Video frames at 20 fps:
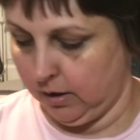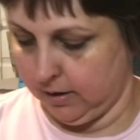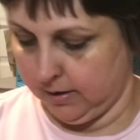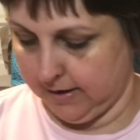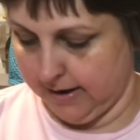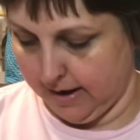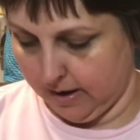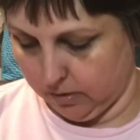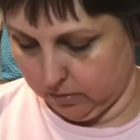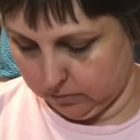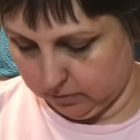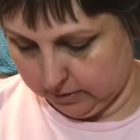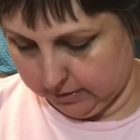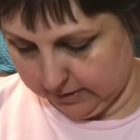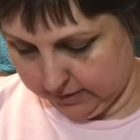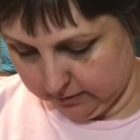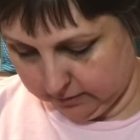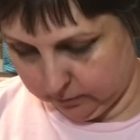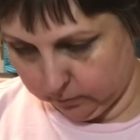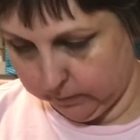Now,
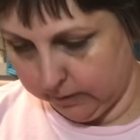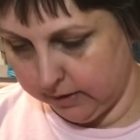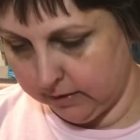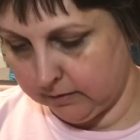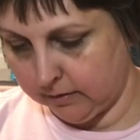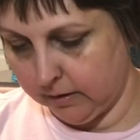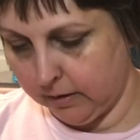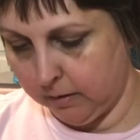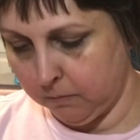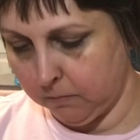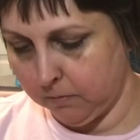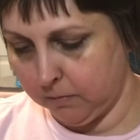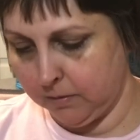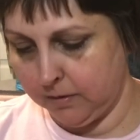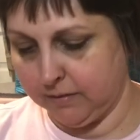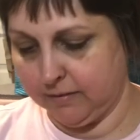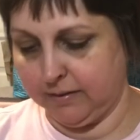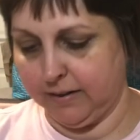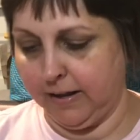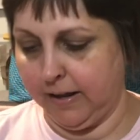this was, I'm
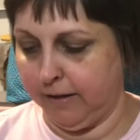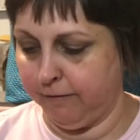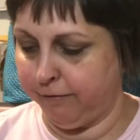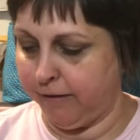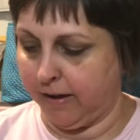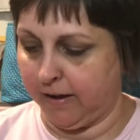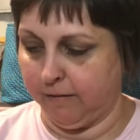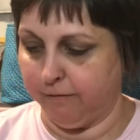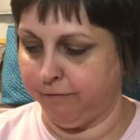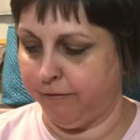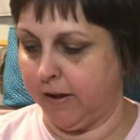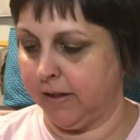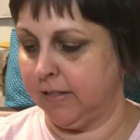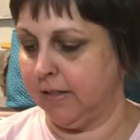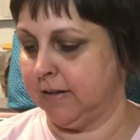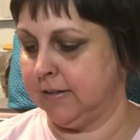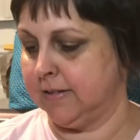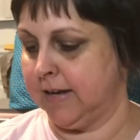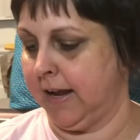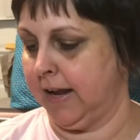going to see if I can find
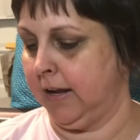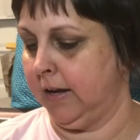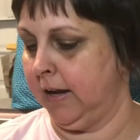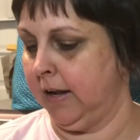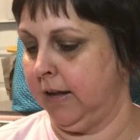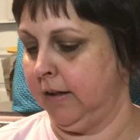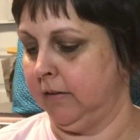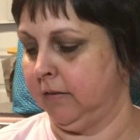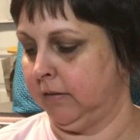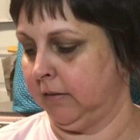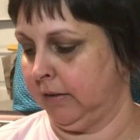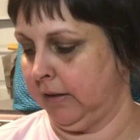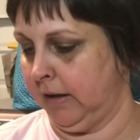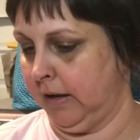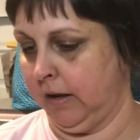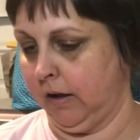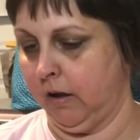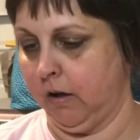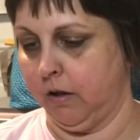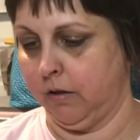the date
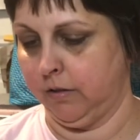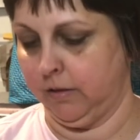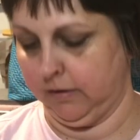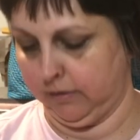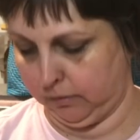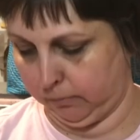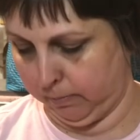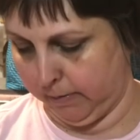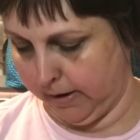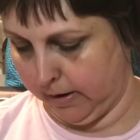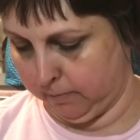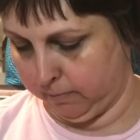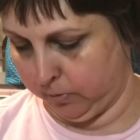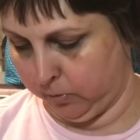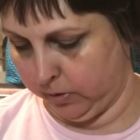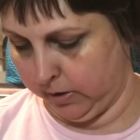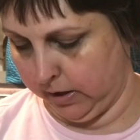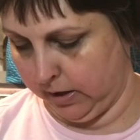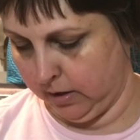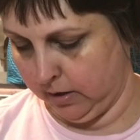easily on this bad
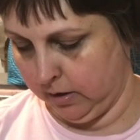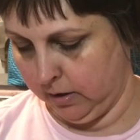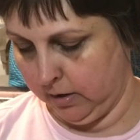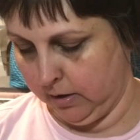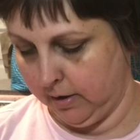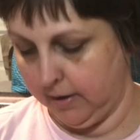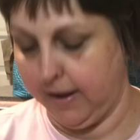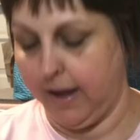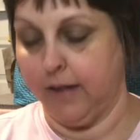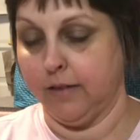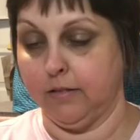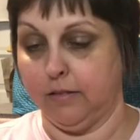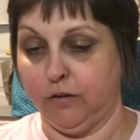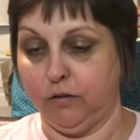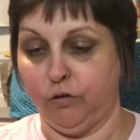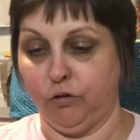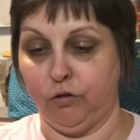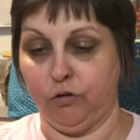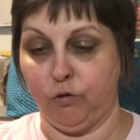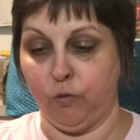boy. Yeah,
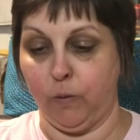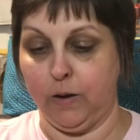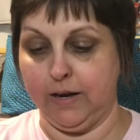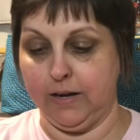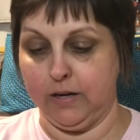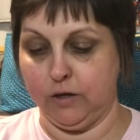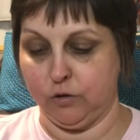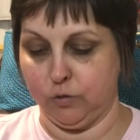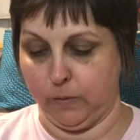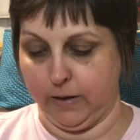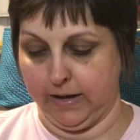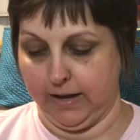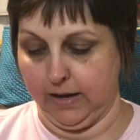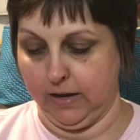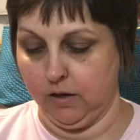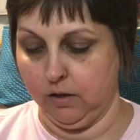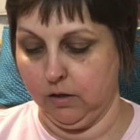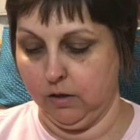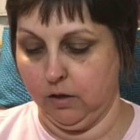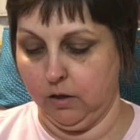this is
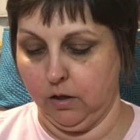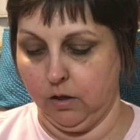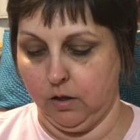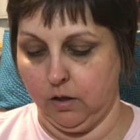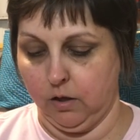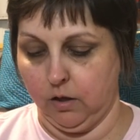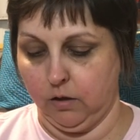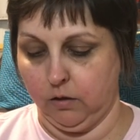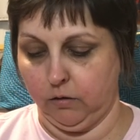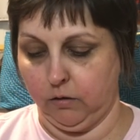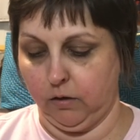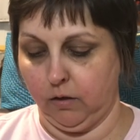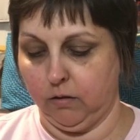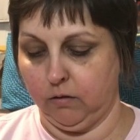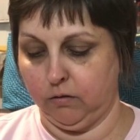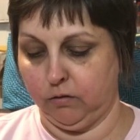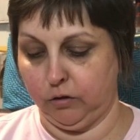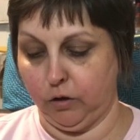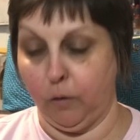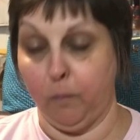2020,
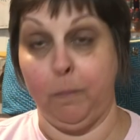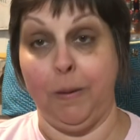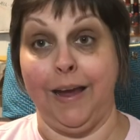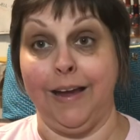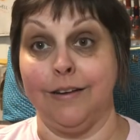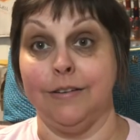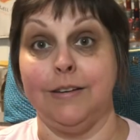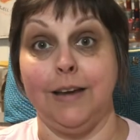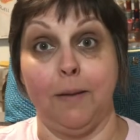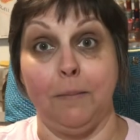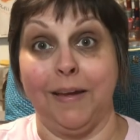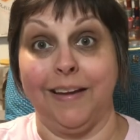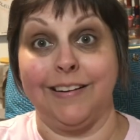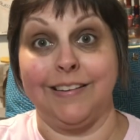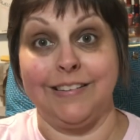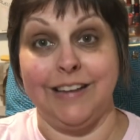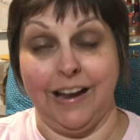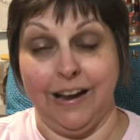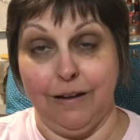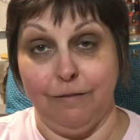so pandemic
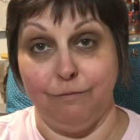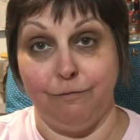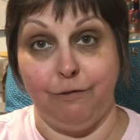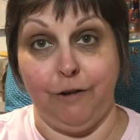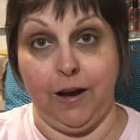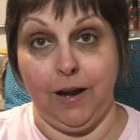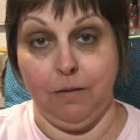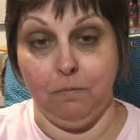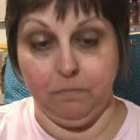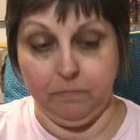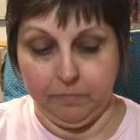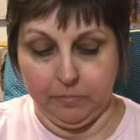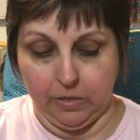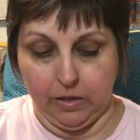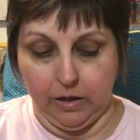time frame.